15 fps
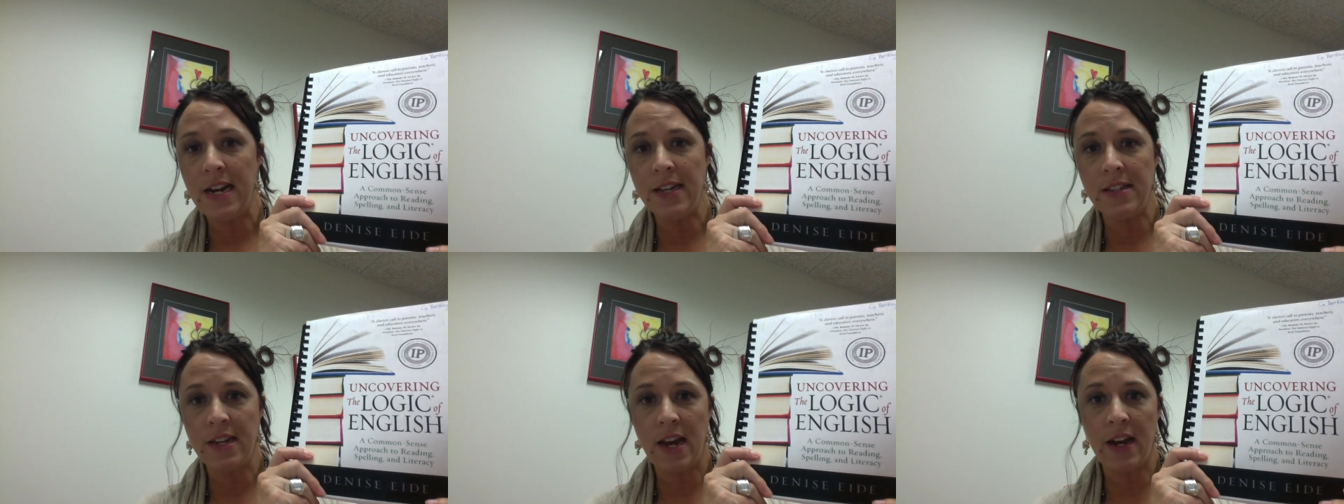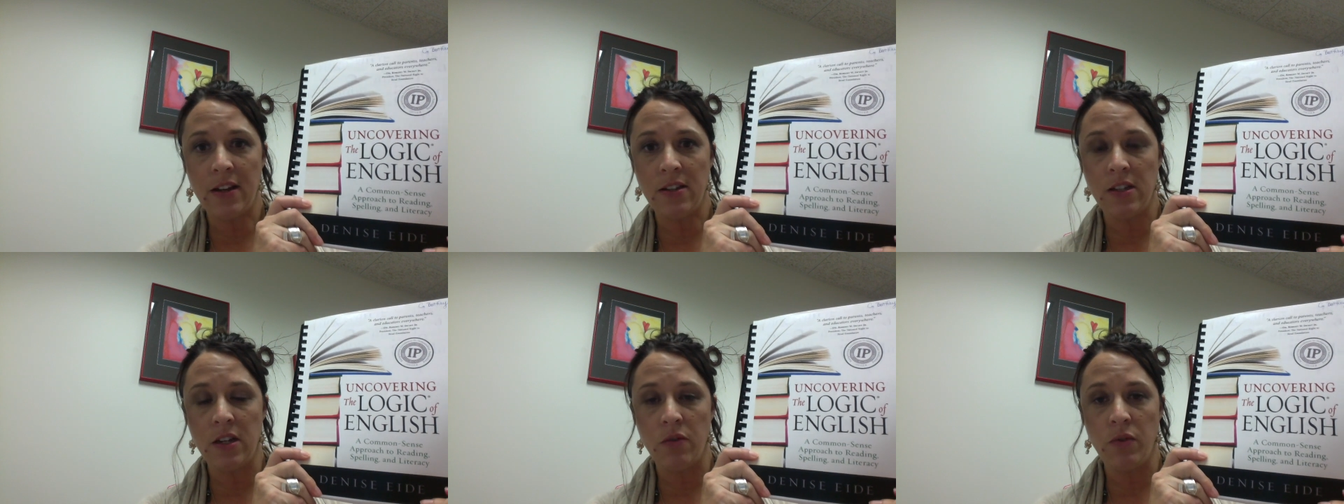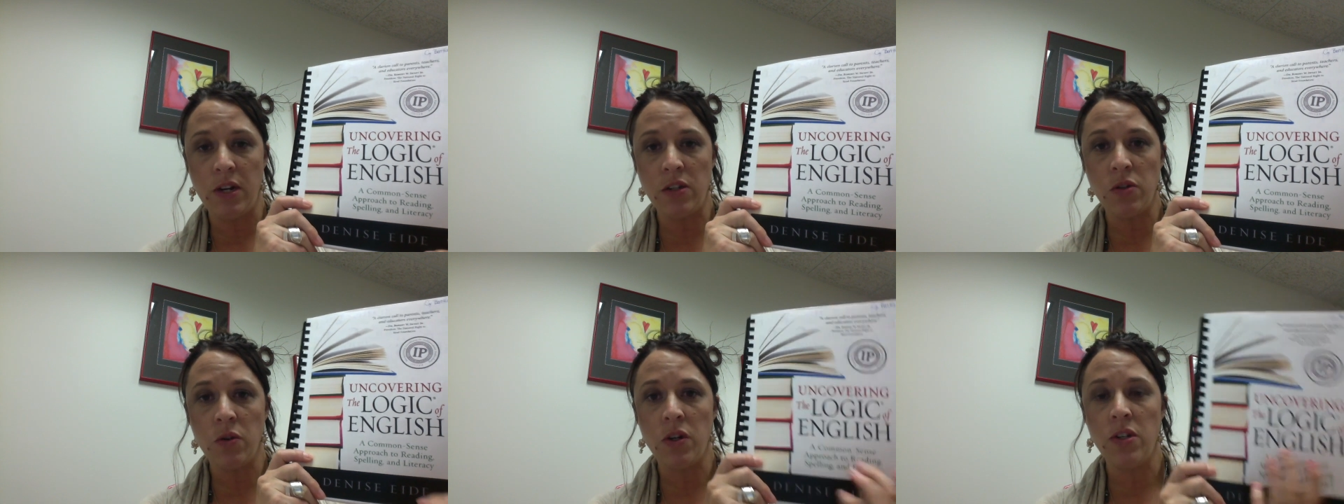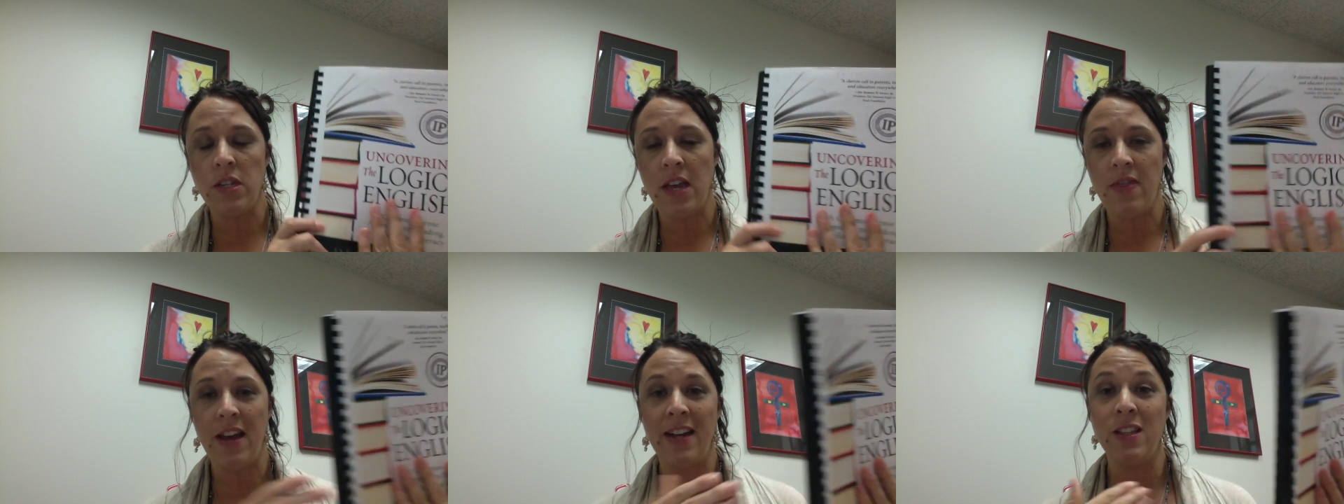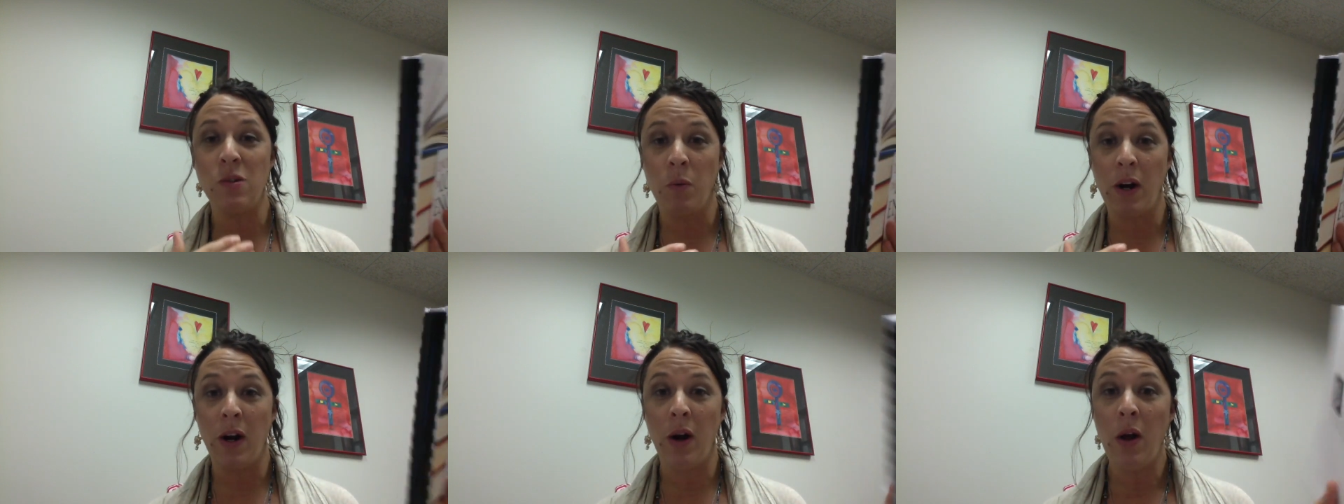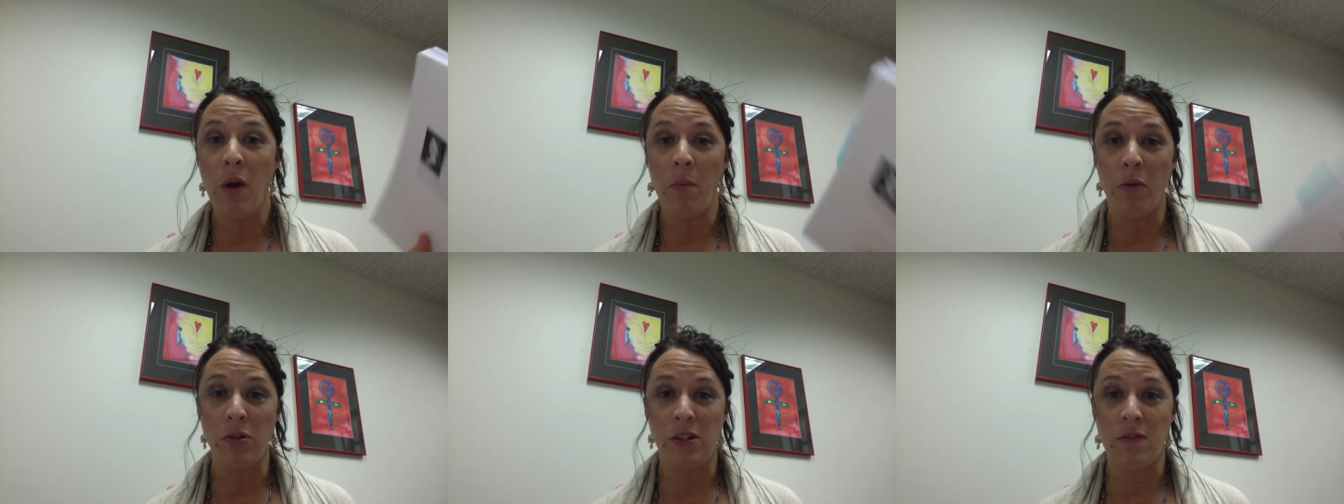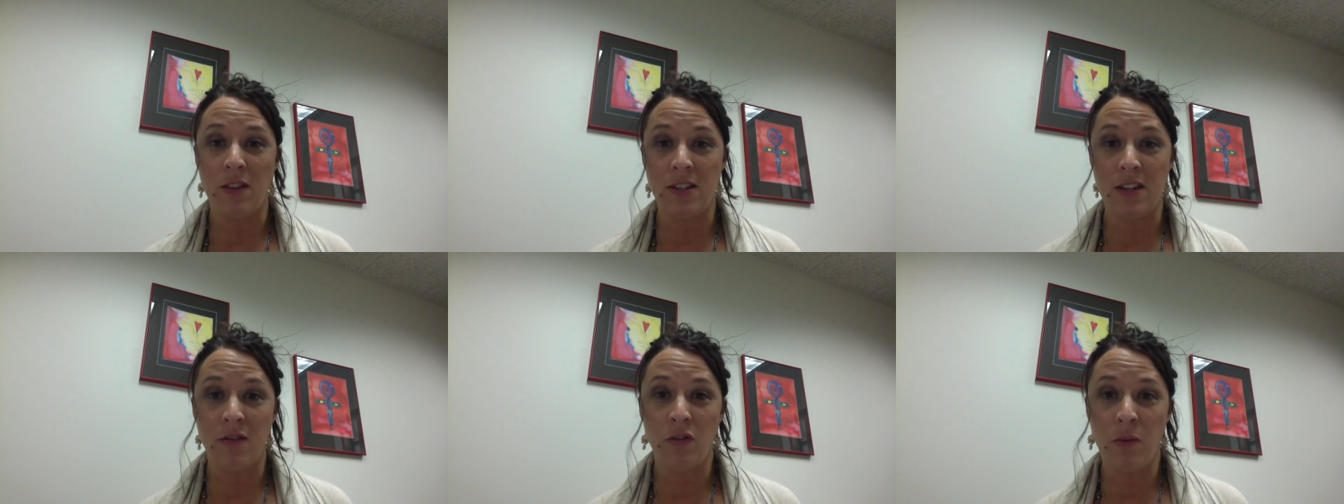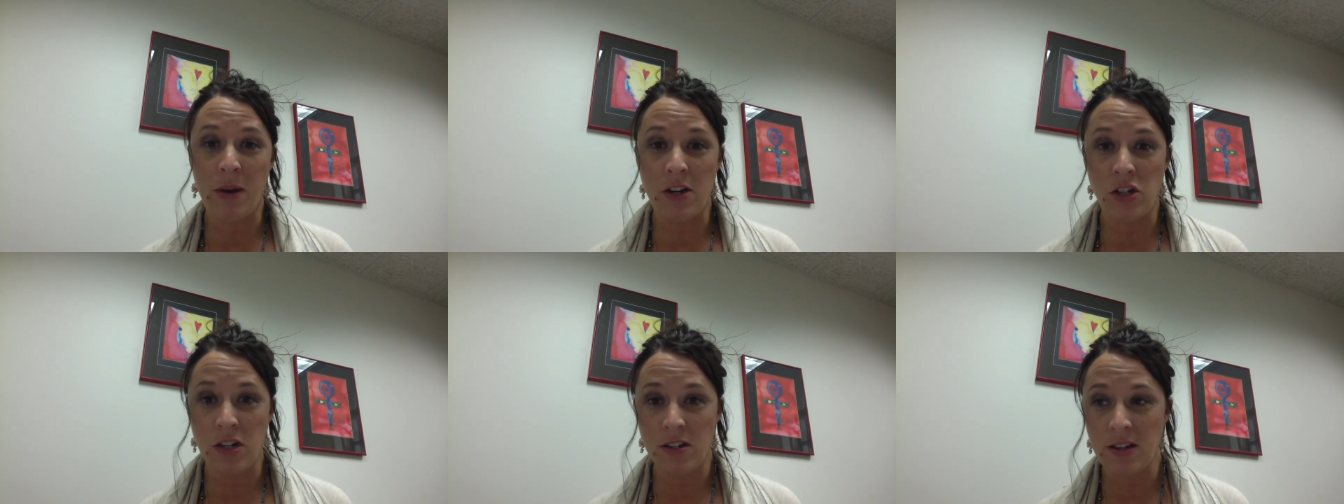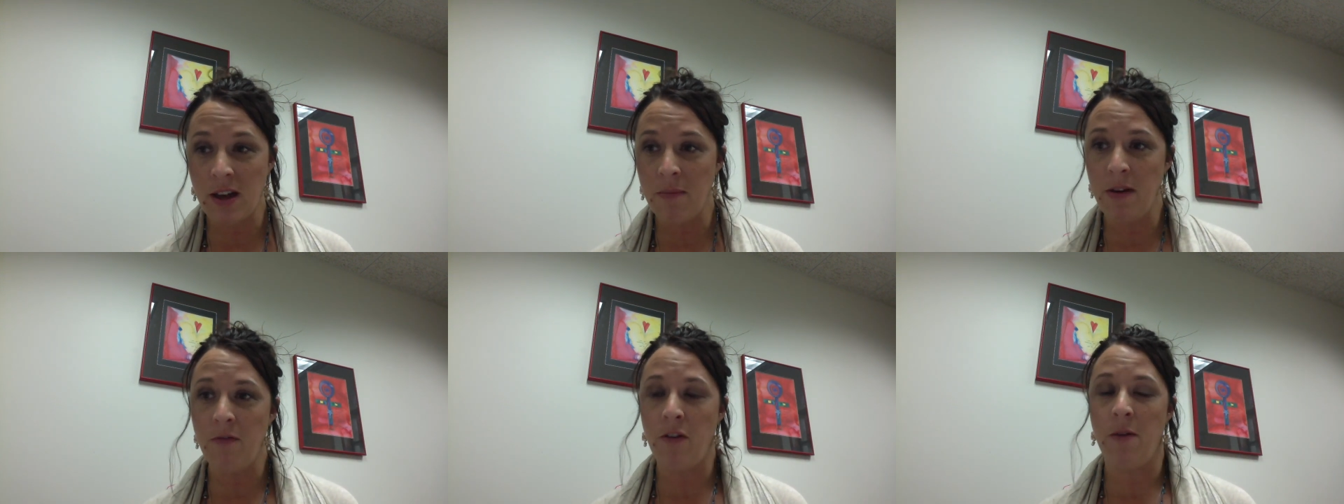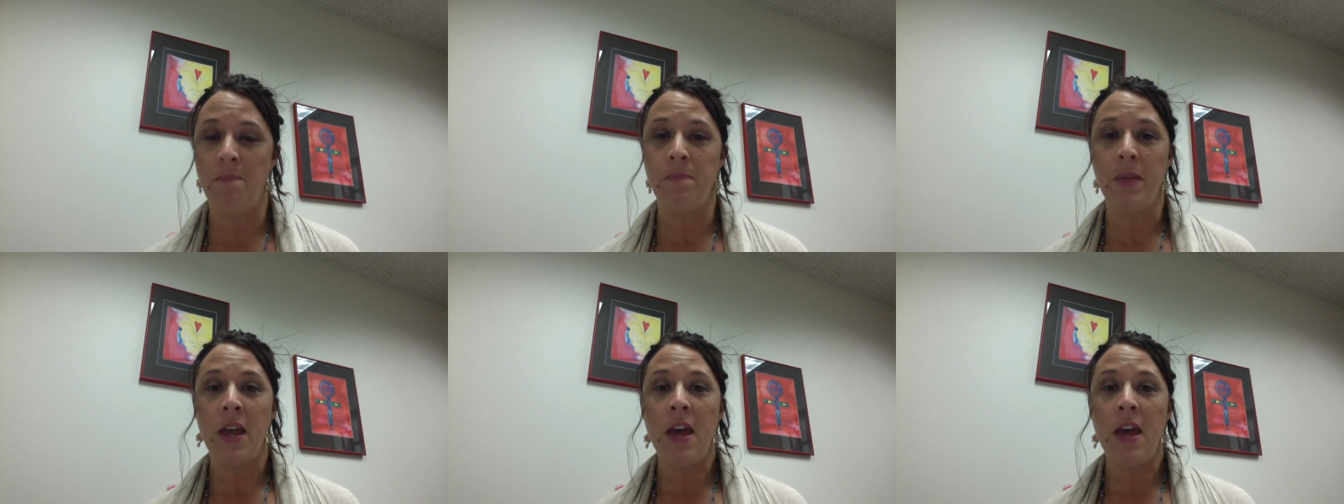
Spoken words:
It's an excellent resource, and that's where most of this information is coming from.